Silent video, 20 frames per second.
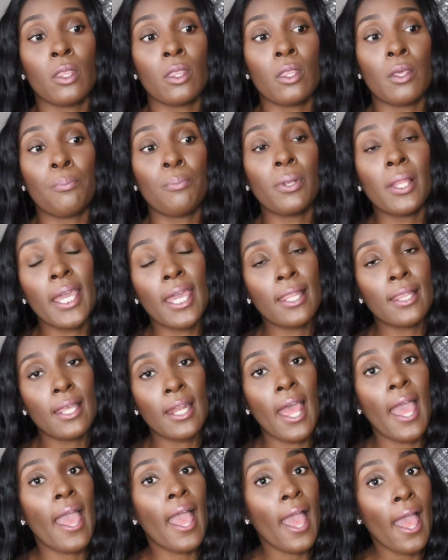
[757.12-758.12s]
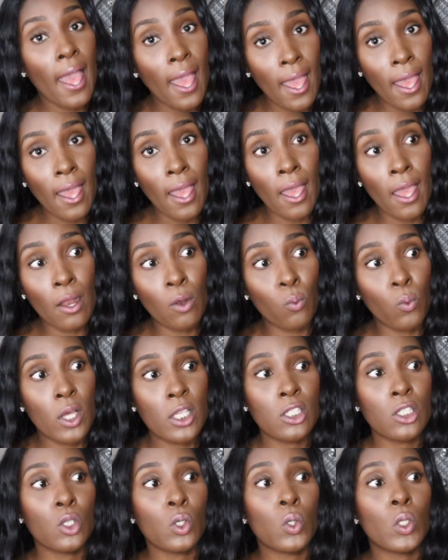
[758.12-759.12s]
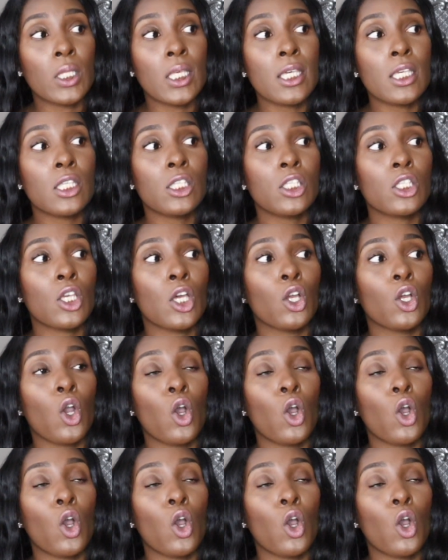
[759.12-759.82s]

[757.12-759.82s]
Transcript: The plan that I had was to at least